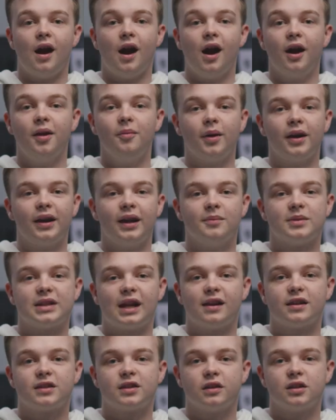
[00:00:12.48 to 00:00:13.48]
Hi, my name's
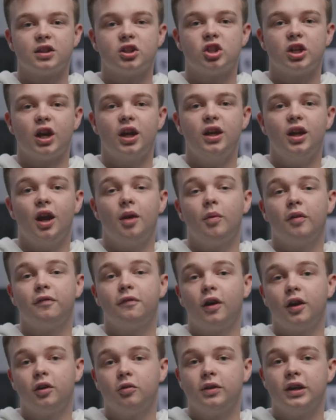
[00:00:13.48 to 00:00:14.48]
Alexander Jay. I'm a
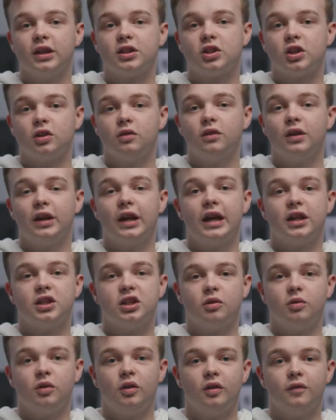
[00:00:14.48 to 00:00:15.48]
final year student at
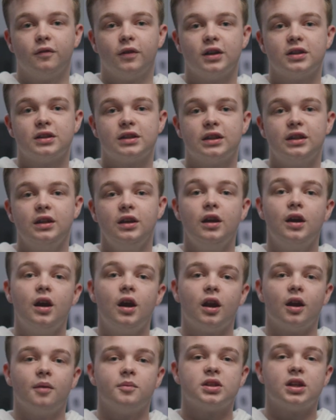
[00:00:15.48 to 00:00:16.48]
Edge Hill University.
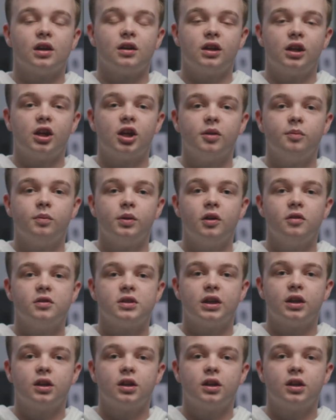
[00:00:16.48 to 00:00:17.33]
I'm studying a computing